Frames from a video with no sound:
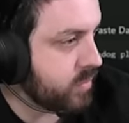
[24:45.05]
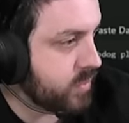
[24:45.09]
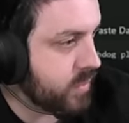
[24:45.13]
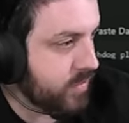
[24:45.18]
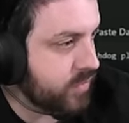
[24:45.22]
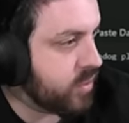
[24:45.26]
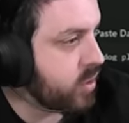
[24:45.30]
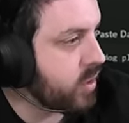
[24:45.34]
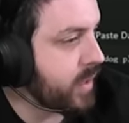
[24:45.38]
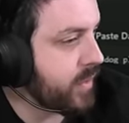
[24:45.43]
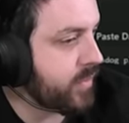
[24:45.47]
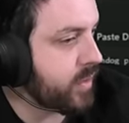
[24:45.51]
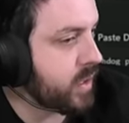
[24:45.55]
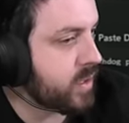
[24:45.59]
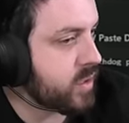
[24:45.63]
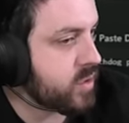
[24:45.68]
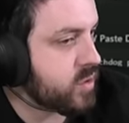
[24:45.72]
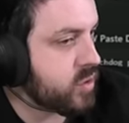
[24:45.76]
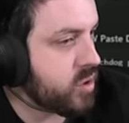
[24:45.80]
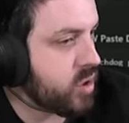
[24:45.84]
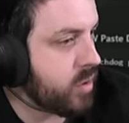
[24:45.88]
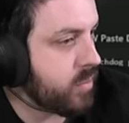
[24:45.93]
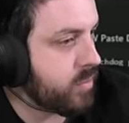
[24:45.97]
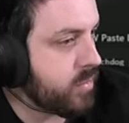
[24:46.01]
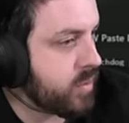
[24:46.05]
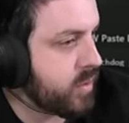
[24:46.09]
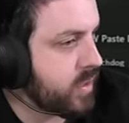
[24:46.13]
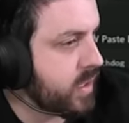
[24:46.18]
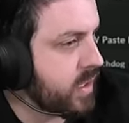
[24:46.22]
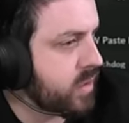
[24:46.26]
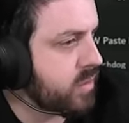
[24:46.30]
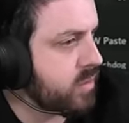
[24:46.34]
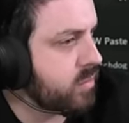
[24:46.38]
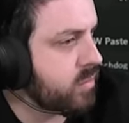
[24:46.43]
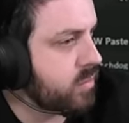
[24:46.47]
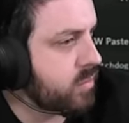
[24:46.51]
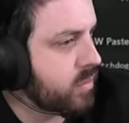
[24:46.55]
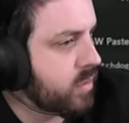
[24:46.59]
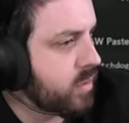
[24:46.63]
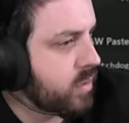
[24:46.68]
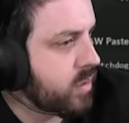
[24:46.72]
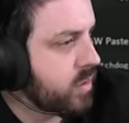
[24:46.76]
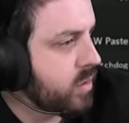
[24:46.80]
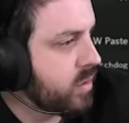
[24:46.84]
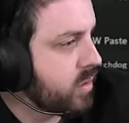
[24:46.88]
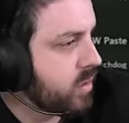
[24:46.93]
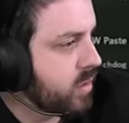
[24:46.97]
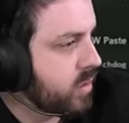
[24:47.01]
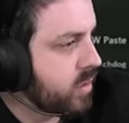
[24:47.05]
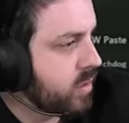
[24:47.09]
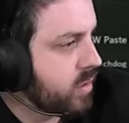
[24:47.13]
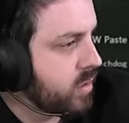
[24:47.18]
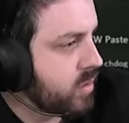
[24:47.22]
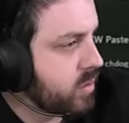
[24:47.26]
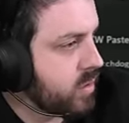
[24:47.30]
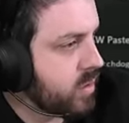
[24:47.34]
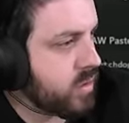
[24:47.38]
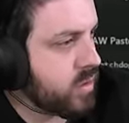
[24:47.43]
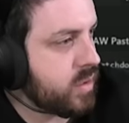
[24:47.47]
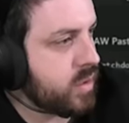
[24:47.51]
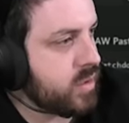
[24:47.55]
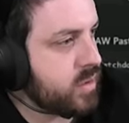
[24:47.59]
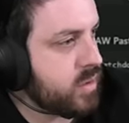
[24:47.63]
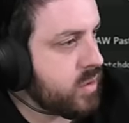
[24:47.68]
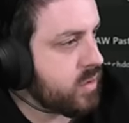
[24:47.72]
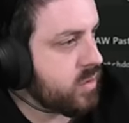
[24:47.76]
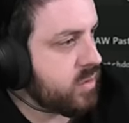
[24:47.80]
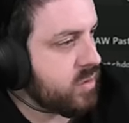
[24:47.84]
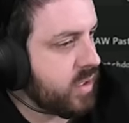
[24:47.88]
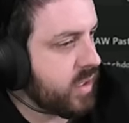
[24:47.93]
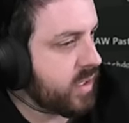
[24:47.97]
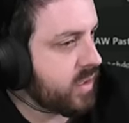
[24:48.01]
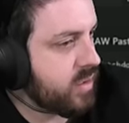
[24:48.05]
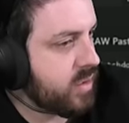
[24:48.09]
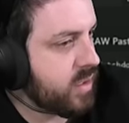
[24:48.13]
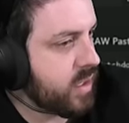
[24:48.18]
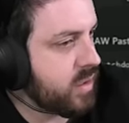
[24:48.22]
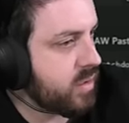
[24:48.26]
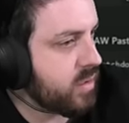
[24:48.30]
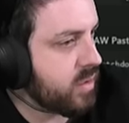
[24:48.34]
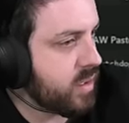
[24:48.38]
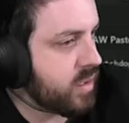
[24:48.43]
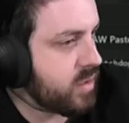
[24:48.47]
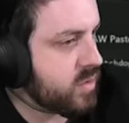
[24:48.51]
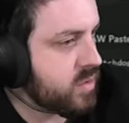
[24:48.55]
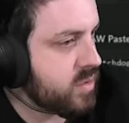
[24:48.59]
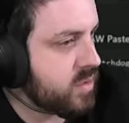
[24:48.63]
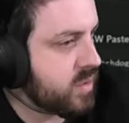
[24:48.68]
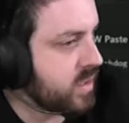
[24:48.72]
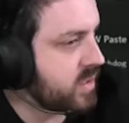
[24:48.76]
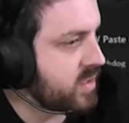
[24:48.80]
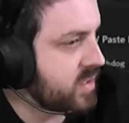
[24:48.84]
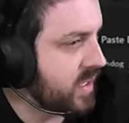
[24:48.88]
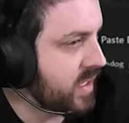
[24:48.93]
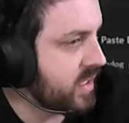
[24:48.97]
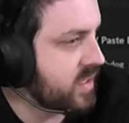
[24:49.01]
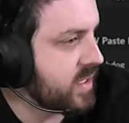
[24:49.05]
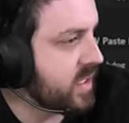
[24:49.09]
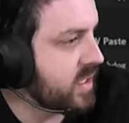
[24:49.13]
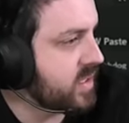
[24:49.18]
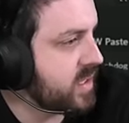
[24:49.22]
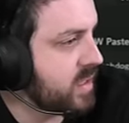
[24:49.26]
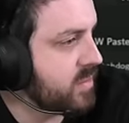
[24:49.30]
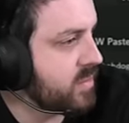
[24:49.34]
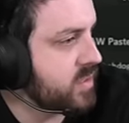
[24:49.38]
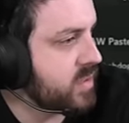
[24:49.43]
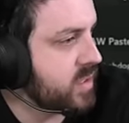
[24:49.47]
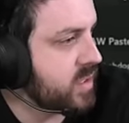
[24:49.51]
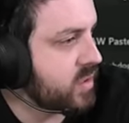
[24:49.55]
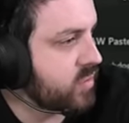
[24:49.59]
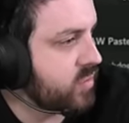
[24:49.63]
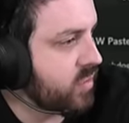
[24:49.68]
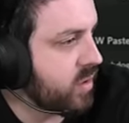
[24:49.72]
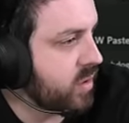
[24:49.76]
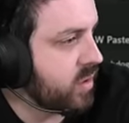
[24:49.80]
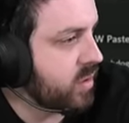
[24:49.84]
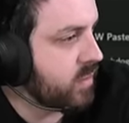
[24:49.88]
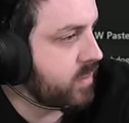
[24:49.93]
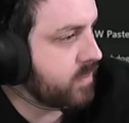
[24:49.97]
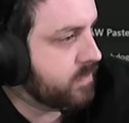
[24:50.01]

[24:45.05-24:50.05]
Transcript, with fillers: If you never get stomped, then like then there's it's the exact same as this, right?